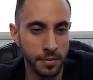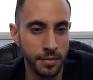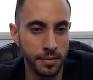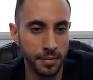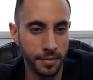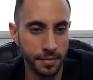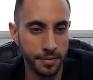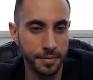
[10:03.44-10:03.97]

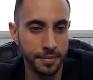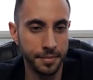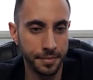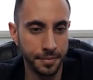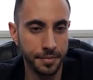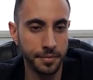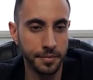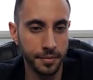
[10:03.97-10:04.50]

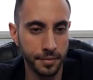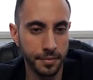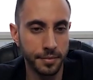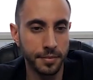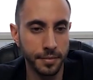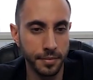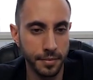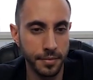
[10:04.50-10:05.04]

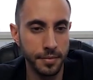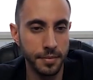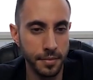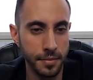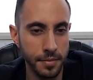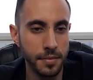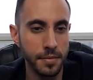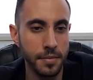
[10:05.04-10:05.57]

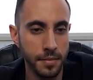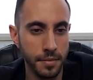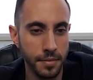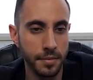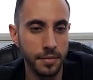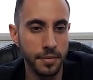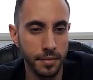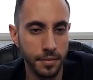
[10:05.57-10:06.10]

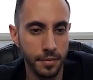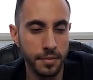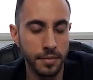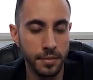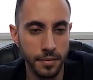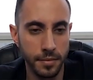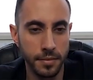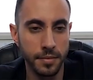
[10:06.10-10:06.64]

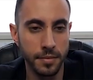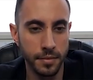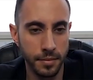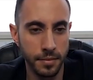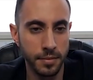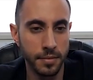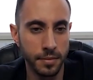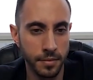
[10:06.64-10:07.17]

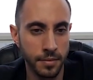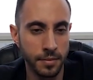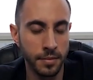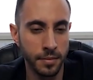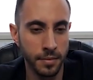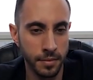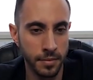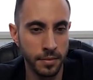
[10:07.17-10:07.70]

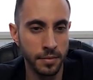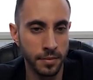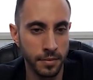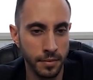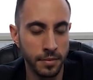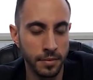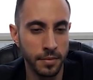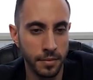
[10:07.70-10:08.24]

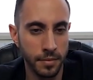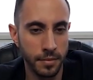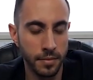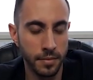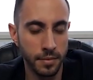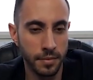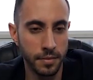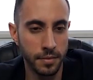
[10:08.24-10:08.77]

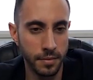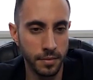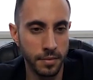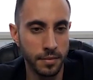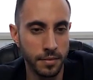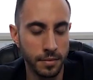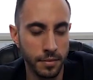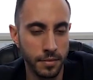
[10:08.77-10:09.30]

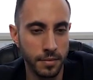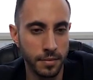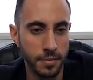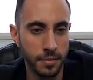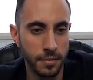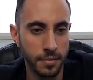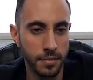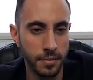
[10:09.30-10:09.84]

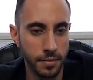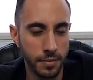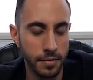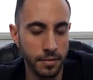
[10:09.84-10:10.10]
The person shown says nothing.